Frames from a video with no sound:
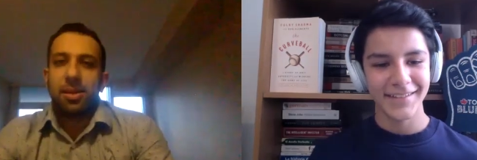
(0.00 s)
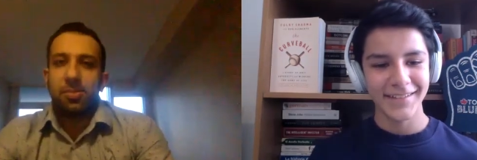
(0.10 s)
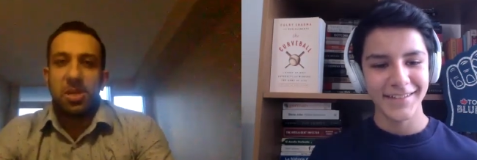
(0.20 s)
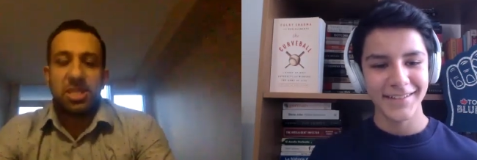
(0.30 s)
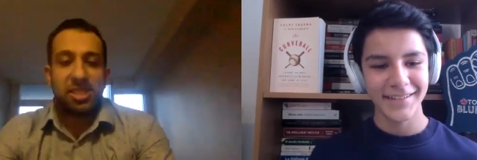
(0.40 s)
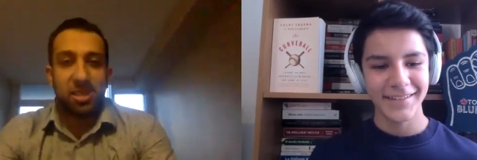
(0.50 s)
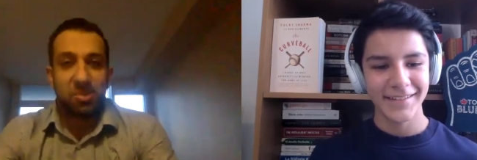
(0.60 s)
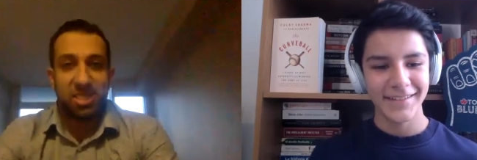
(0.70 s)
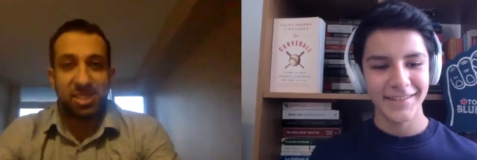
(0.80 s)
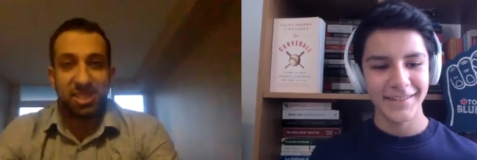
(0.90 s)
Speaker 1: Business to
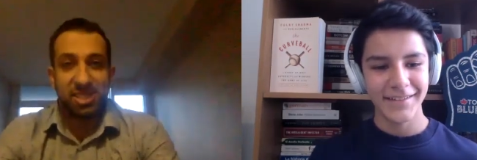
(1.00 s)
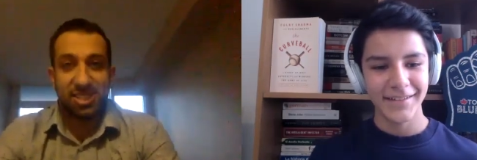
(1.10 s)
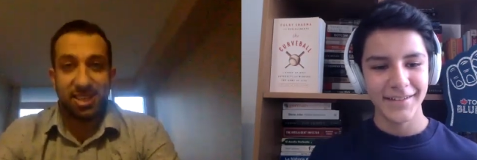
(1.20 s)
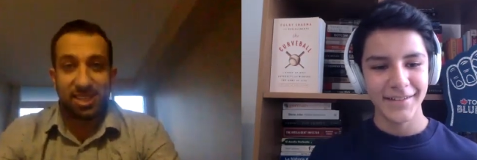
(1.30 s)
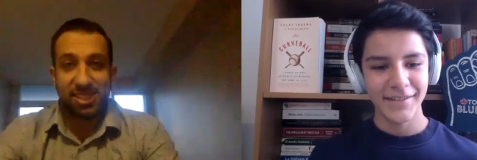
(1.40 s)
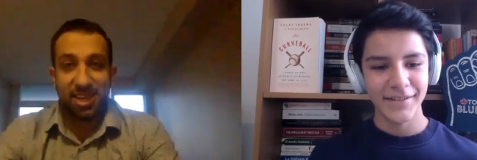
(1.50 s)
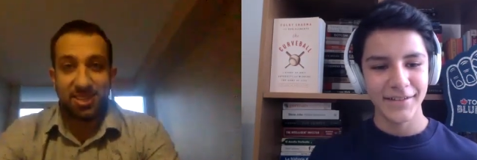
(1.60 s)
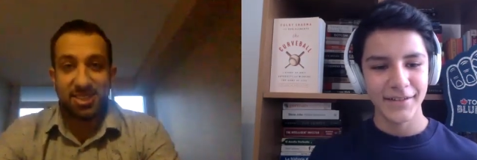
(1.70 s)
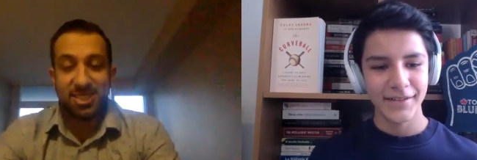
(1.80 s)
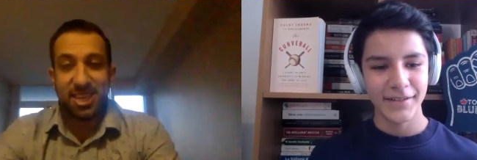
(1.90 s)
business, like
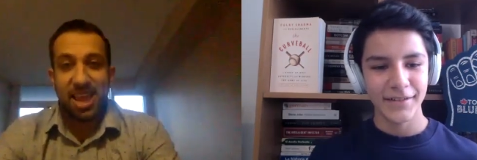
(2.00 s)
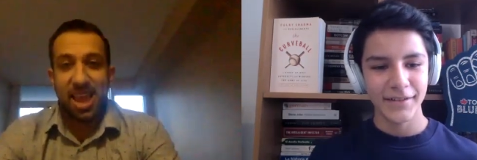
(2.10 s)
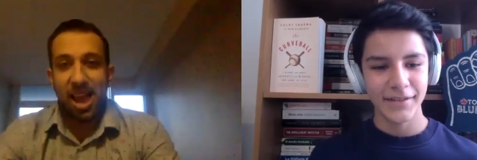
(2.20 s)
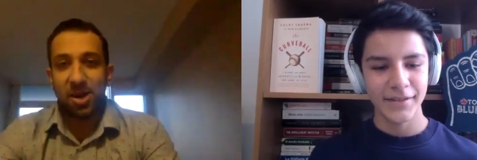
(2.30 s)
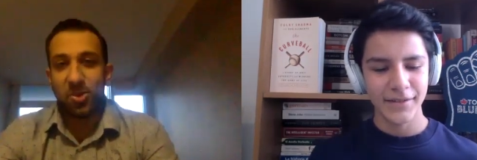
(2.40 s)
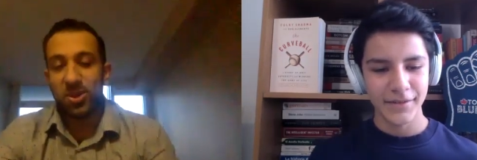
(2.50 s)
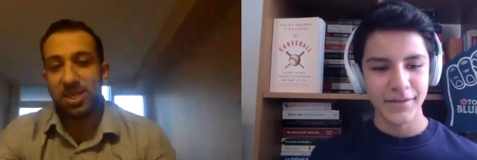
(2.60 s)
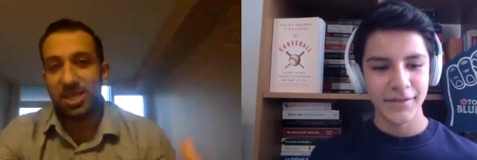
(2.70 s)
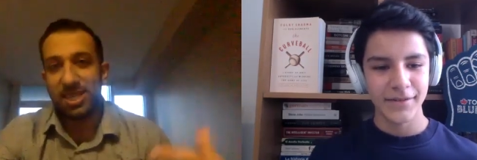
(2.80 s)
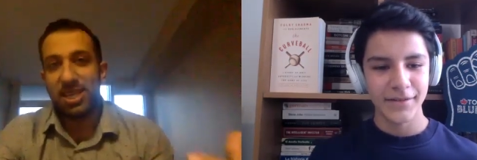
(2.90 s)
sales, how to
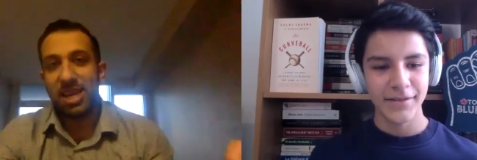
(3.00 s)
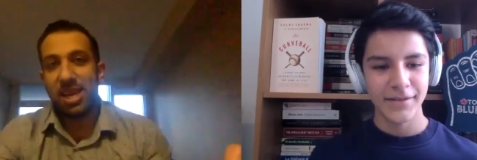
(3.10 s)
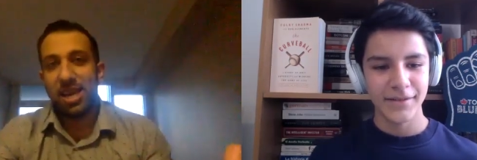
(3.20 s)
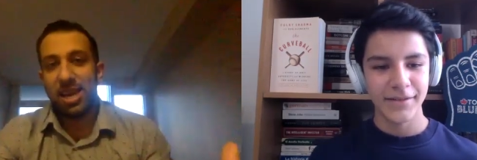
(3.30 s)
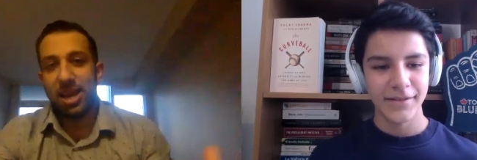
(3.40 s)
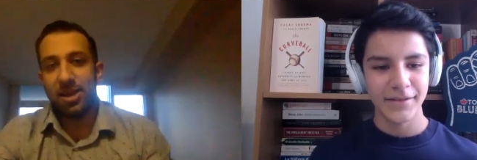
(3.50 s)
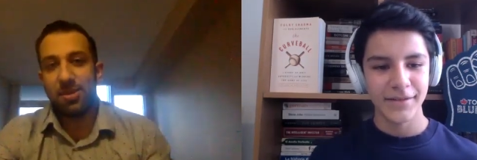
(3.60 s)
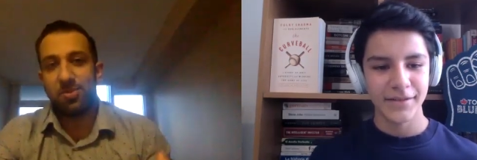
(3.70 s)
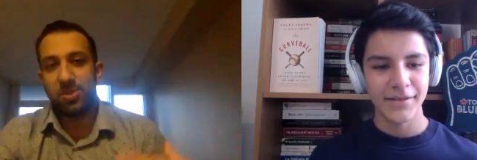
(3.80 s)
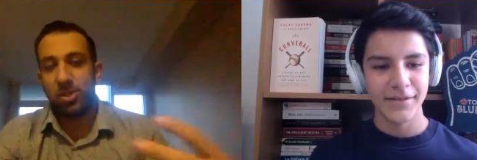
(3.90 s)
really
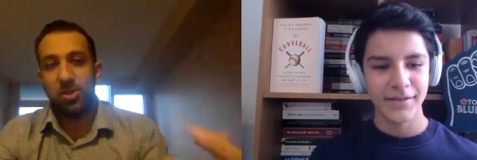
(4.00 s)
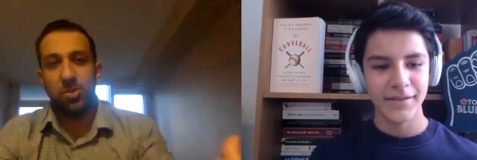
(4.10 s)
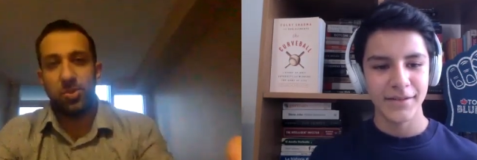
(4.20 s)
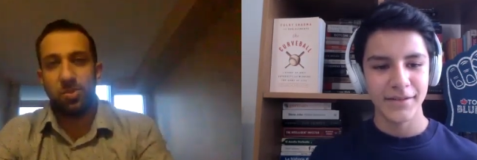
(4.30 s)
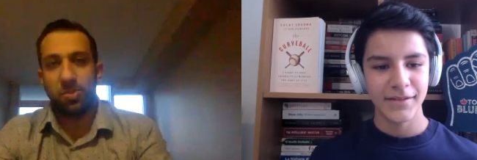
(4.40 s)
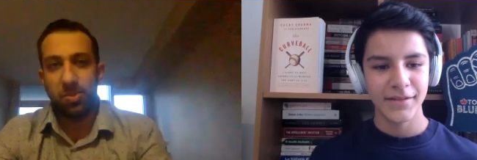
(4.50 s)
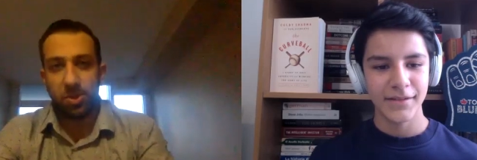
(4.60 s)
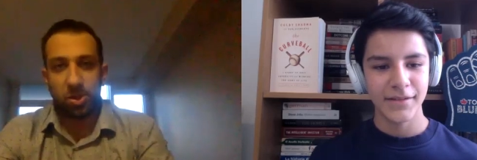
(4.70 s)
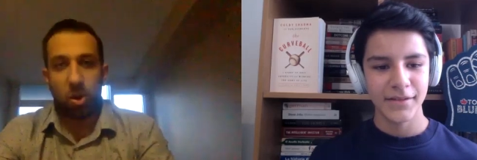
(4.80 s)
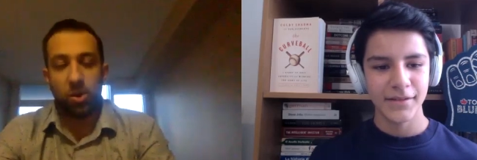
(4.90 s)
um, do
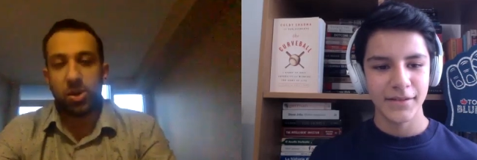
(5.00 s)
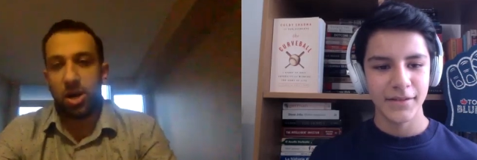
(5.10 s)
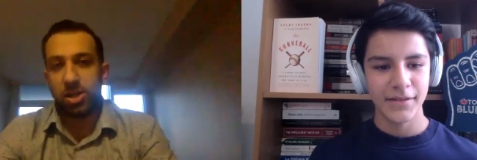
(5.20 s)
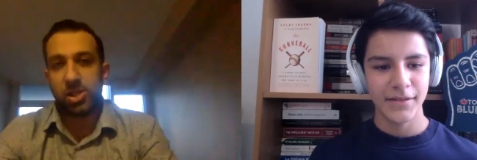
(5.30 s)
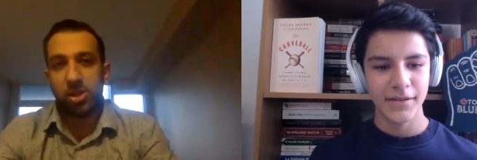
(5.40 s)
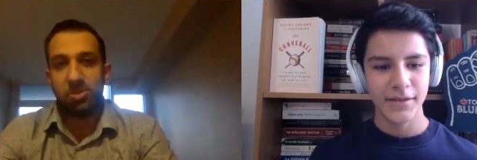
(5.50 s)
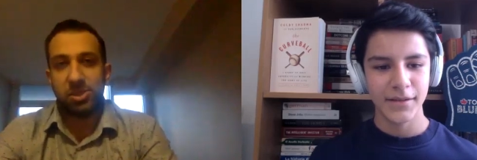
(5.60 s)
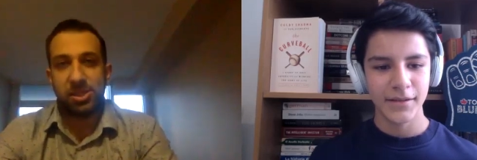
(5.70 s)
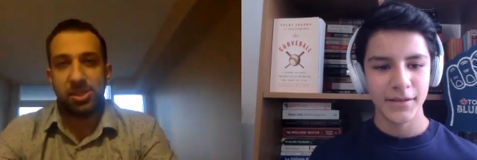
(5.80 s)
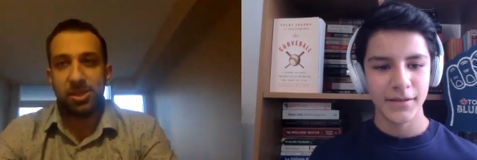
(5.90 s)
cold call
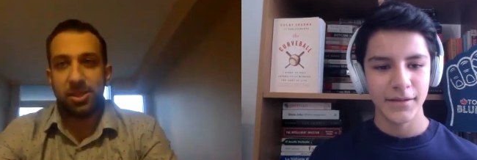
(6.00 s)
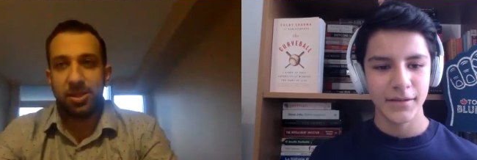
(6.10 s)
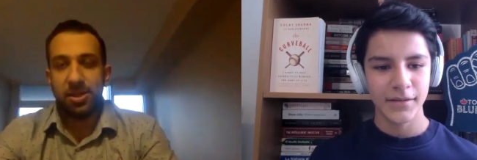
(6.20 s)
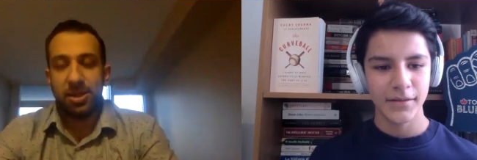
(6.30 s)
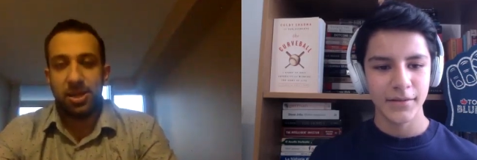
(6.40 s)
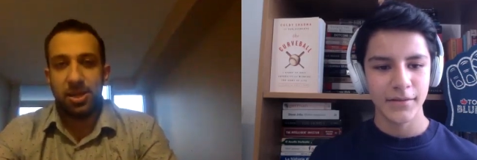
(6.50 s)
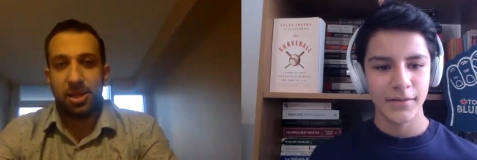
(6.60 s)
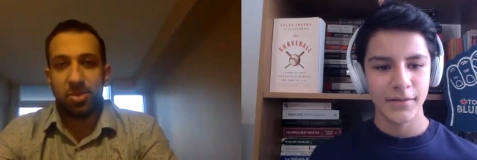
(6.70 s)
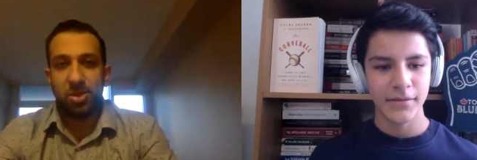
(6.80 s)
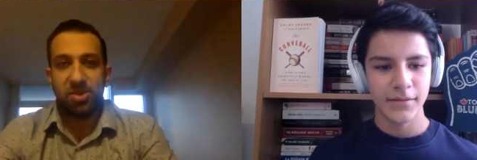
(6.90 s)
scripts in a,
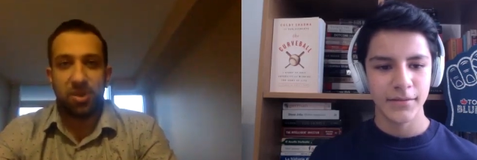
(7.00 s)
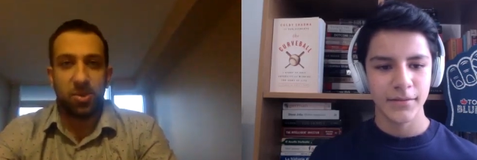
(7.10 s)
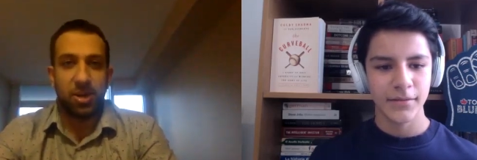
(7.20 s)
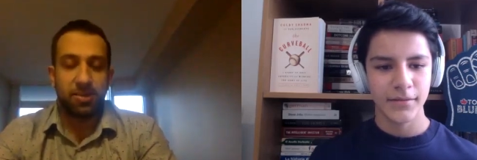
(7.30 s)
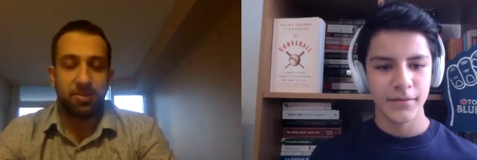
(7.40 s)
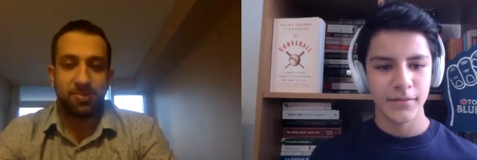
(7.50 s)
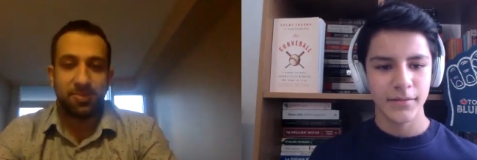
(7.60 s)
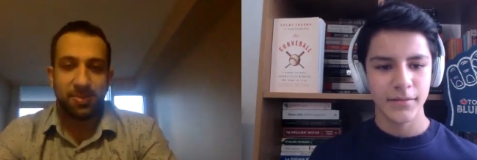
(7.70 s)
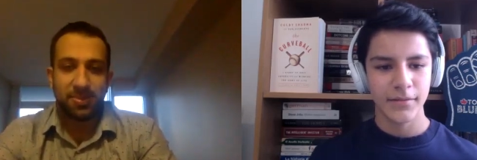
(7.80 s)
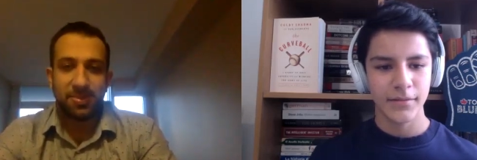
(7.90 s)
in a pretty fun way.
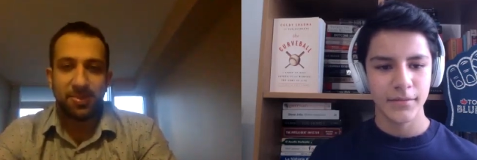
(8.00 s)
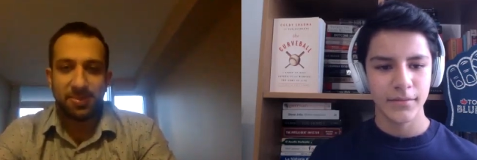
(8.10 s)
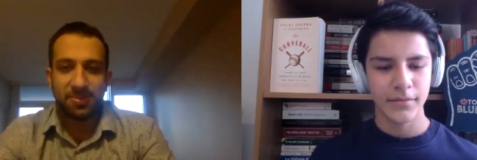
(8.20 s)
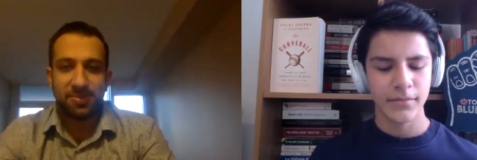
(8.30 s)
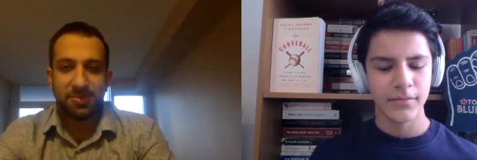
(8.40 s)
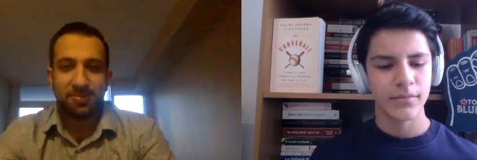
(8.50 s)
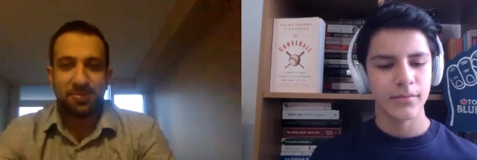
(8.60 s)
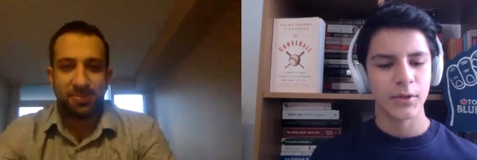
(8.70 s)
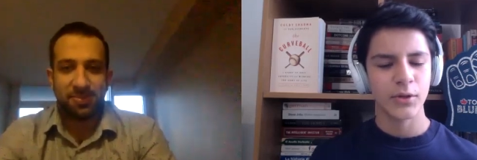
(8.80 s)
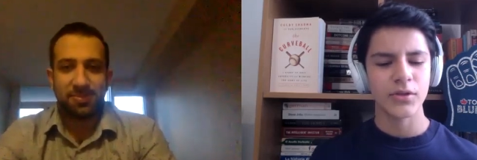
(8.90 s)

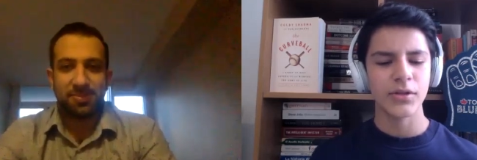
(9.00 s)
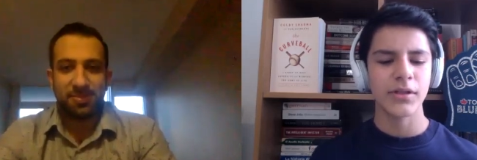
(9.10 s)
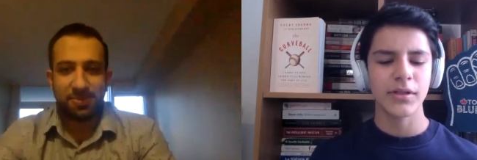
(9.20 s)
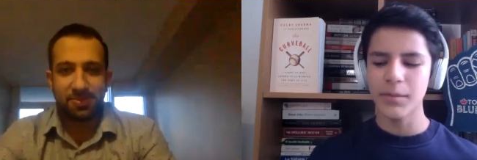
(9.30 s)
Hmm, could you get